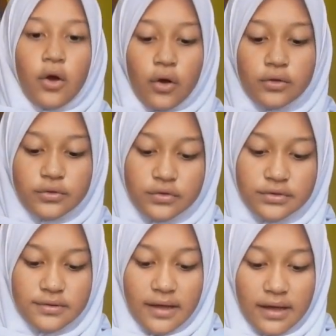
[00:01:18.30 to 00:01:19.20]
On
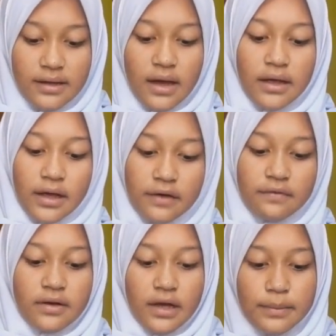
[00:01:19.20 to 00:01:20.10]
Tuesday, I have
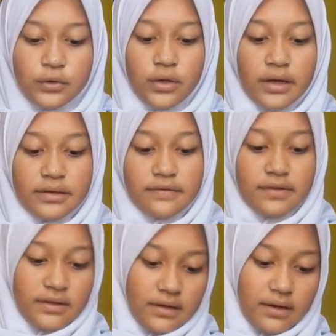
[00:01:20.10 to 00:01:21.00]
a habitual
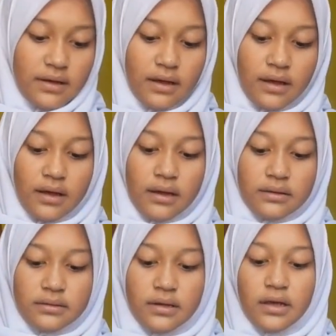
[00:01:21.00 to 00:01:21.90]
activity.
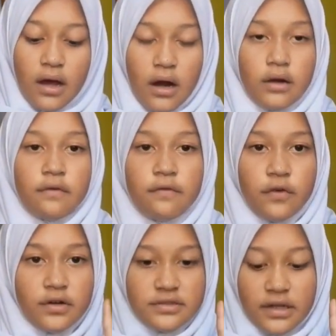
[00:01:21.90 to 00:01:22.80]
They are
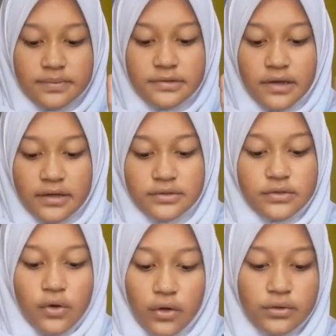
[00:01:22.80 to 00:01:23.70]
4
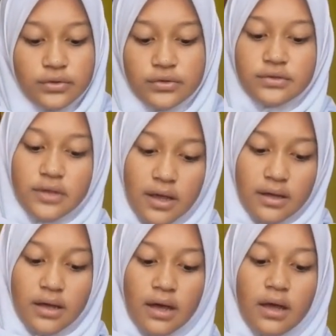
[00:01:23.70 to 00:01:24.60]
subjects on
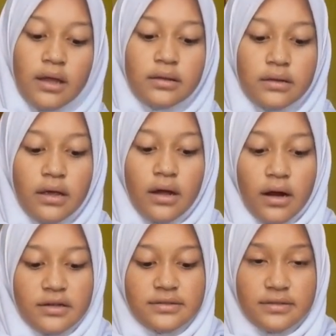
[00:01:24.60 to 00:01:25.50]
Tuesday. They
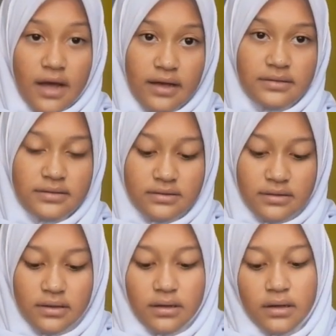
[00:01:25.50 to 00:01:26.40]
are science,
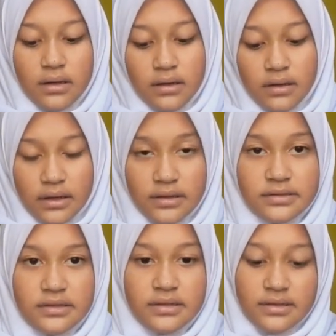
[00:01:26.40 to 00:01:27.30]

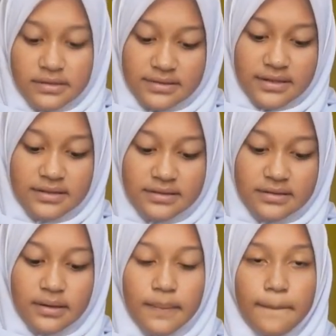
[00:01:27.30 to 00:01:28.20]
religion
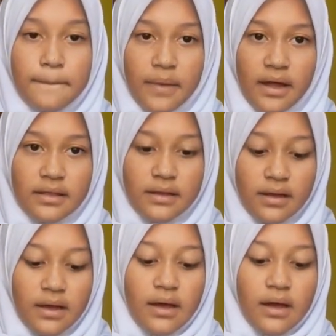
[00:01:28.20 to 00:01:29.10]
lessons, math,
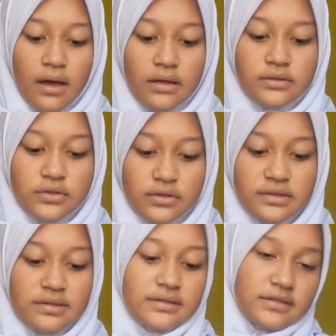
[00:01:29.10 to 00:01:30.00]
and
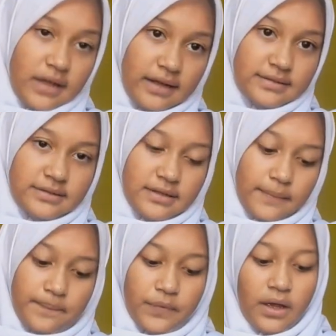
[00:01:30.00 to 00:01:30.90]
social science.
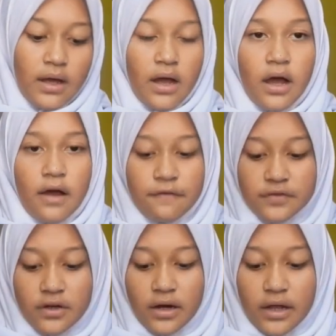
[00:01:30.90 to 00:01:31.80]

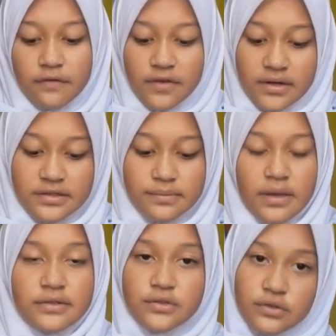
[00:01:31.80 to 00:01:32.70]
After I finish
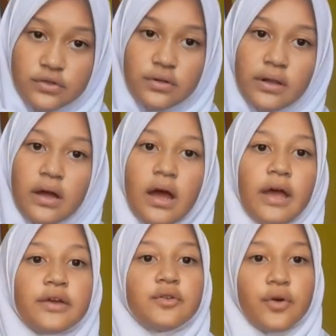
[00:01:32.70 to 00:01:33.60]
my school,
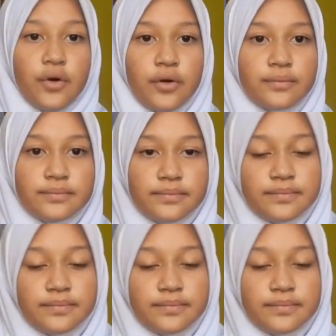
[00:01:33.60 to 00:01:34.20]
I go home.